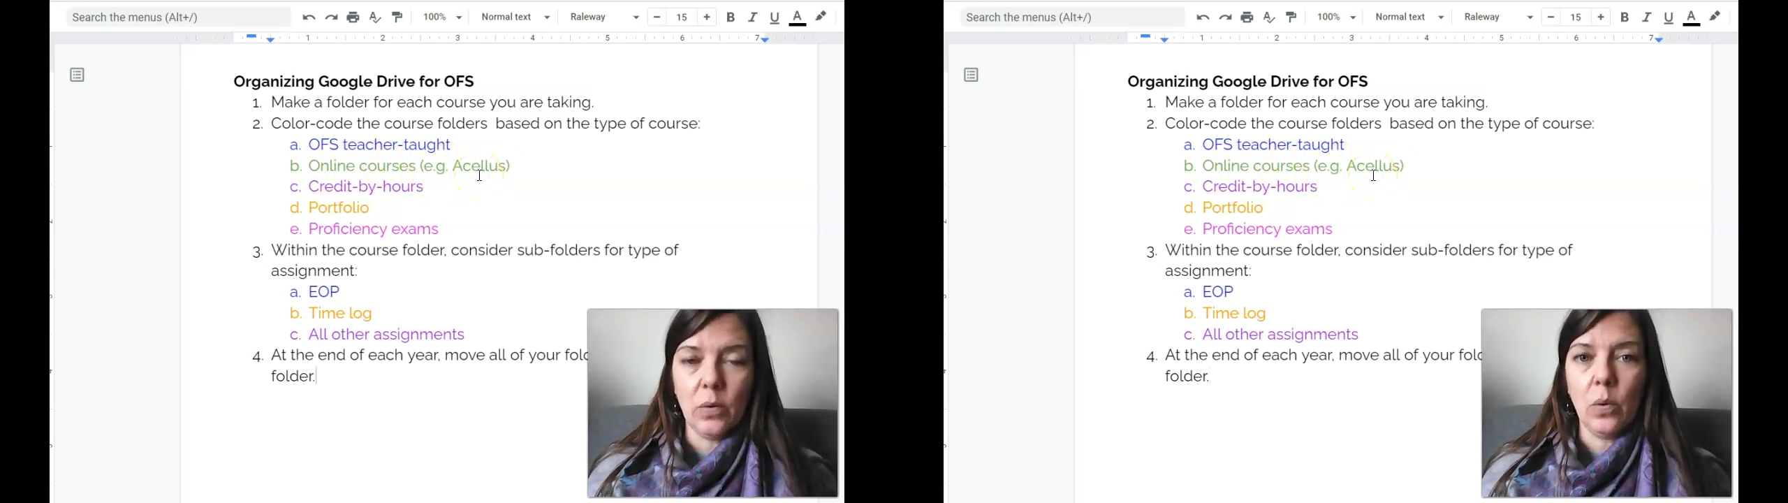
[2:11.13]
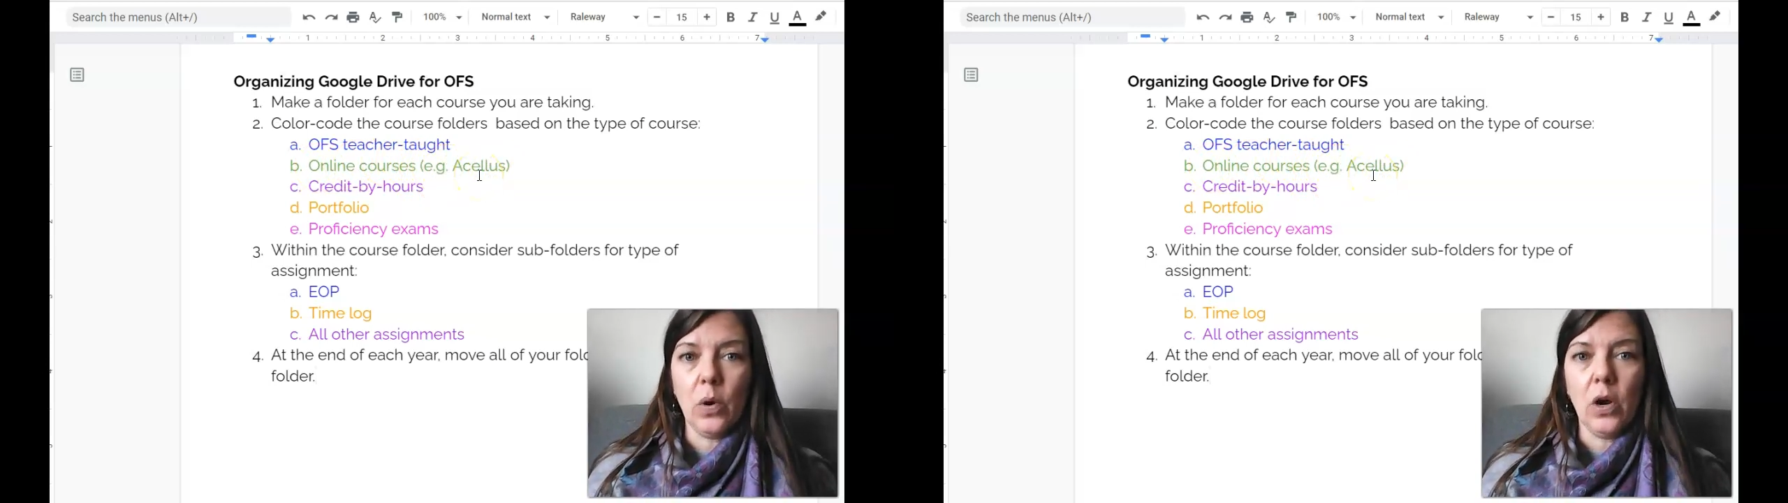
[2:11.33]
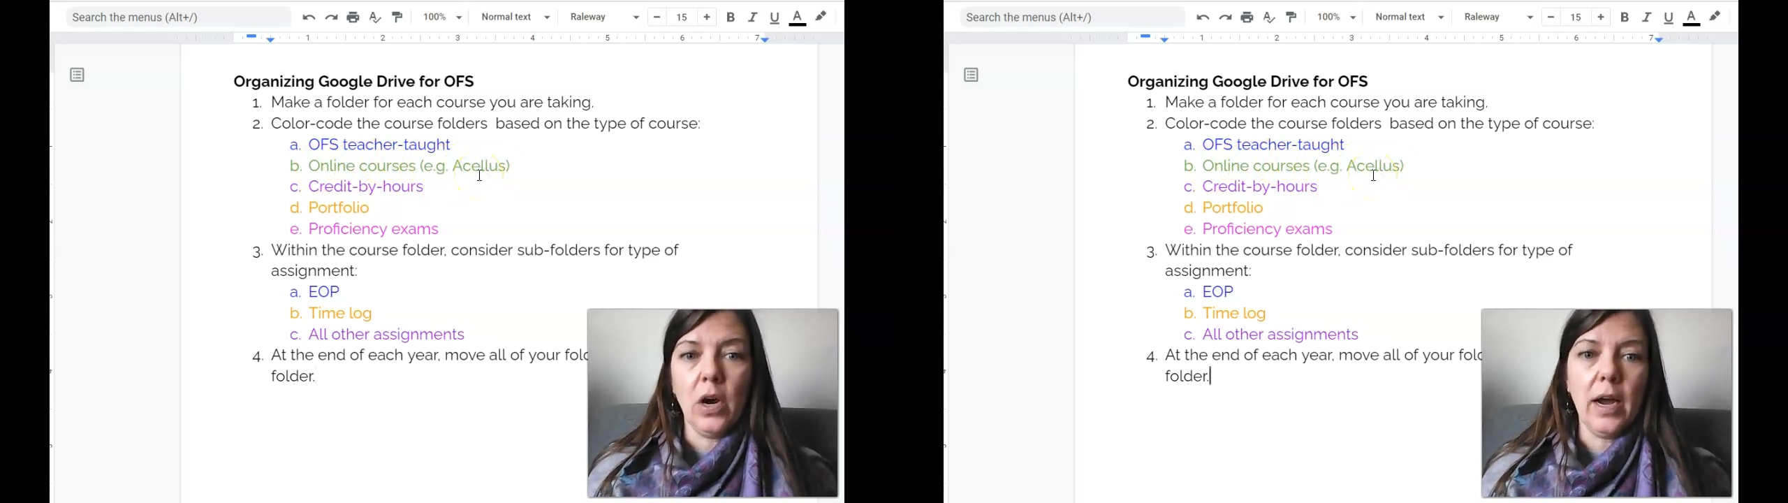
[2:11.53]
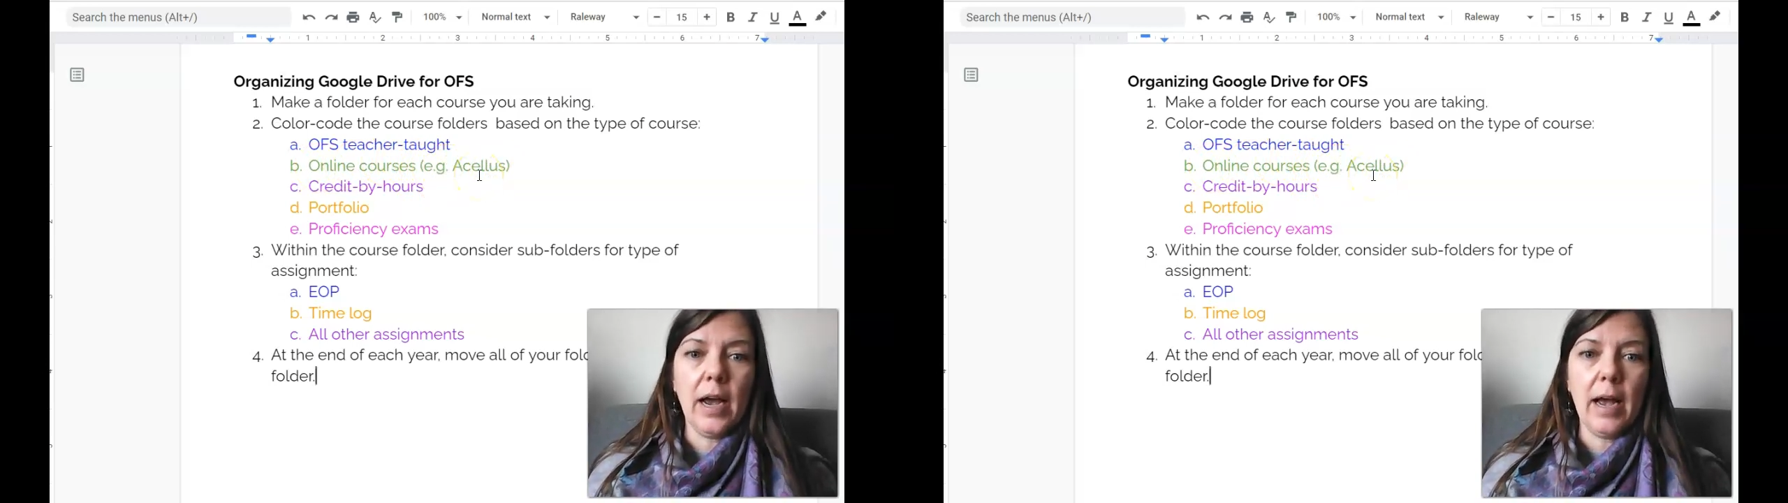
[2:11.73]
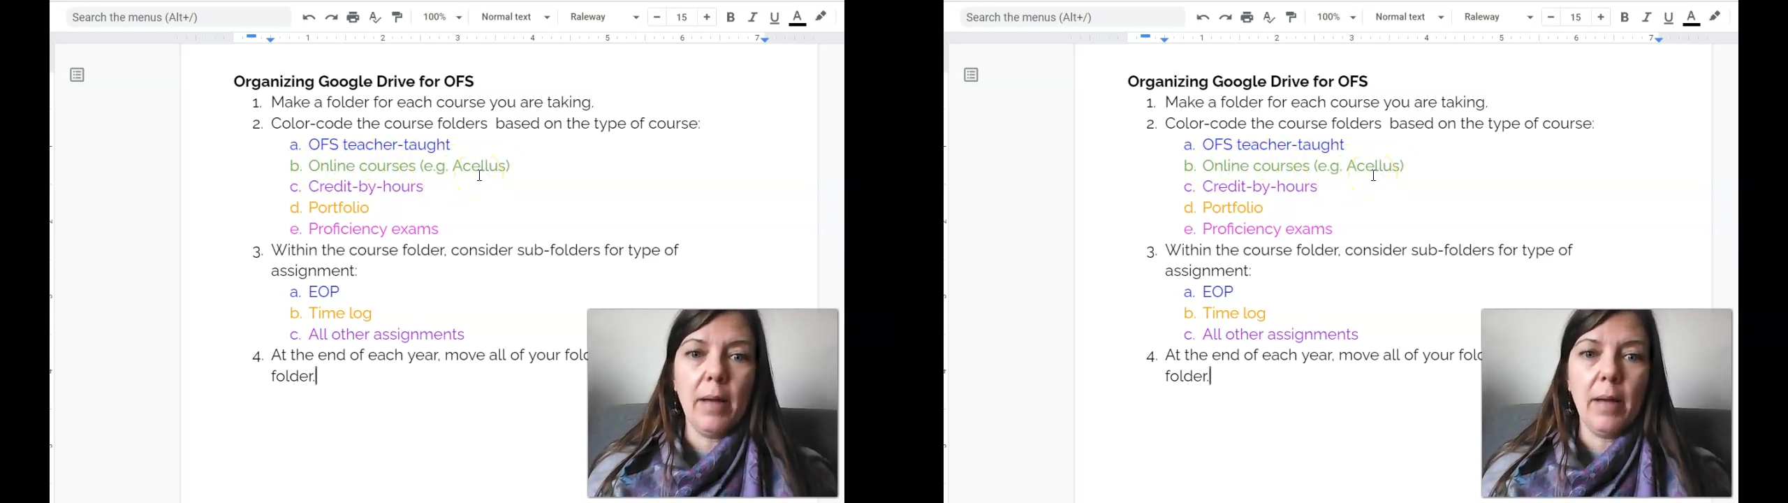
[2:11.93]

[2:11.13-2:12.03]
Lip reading: or